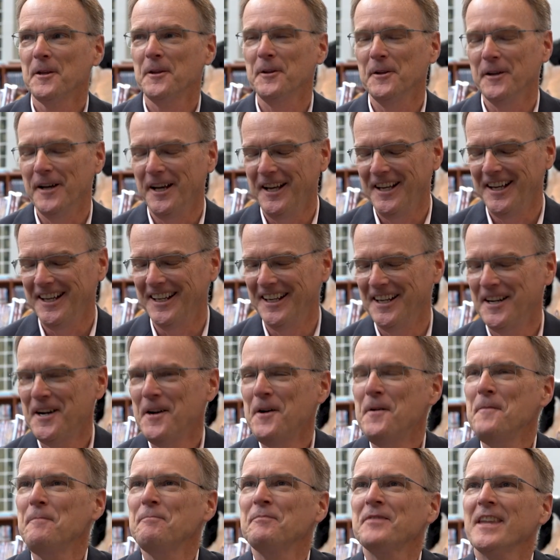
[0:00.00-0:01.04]
Yeah.
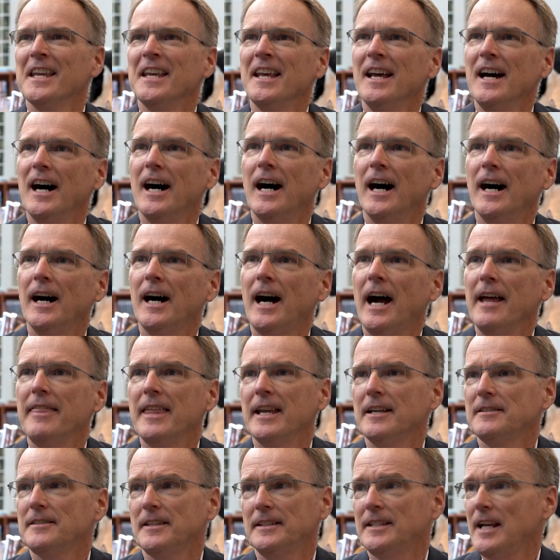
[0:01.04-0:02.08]
I
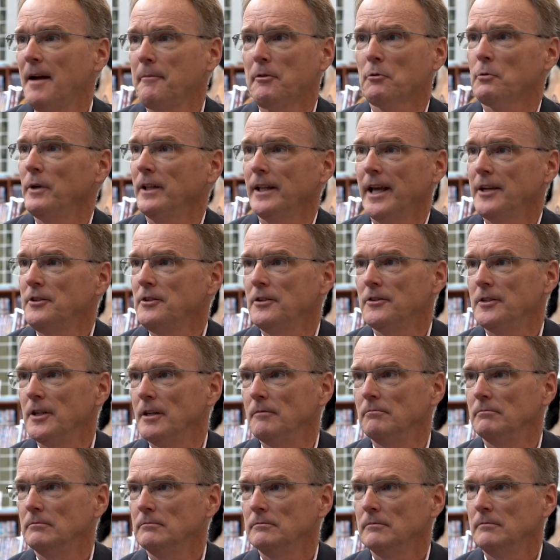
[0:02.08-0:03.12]
think it's the depth of
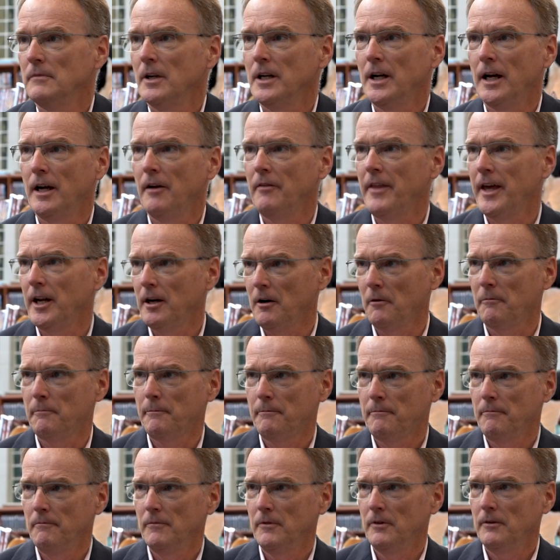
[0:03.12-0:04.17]
relationship that our
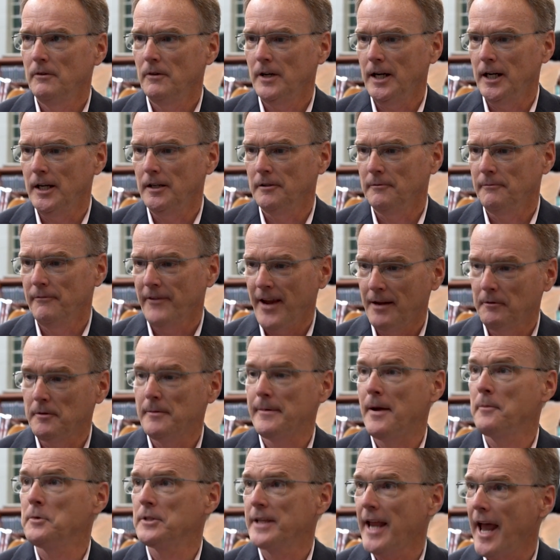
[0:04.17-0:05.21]

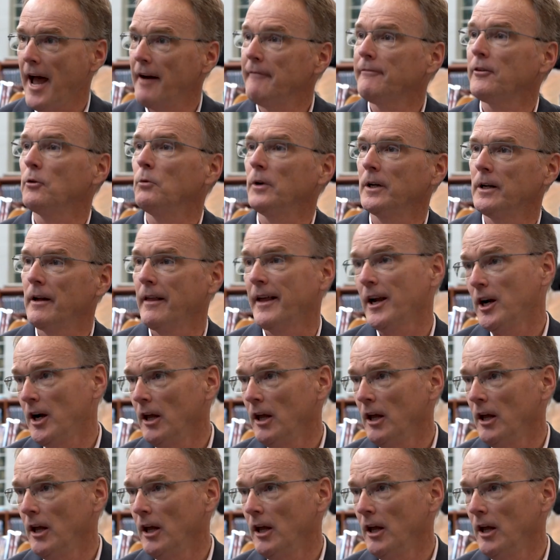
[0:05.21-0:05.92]
family members have for one another.